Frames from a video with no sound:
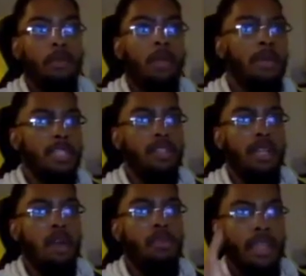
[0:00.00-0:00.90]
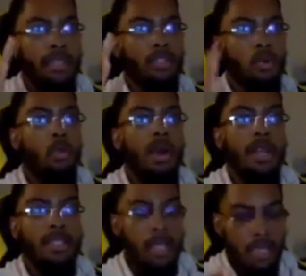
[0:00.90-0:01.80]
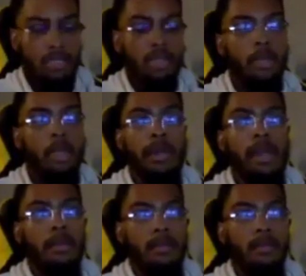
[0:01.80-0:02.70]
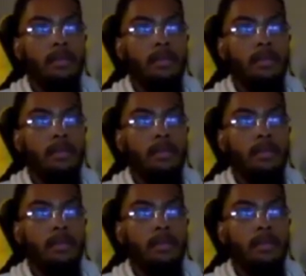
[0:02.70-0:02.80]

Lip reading: You want to make sure that okay, school wise, he's going to be okay.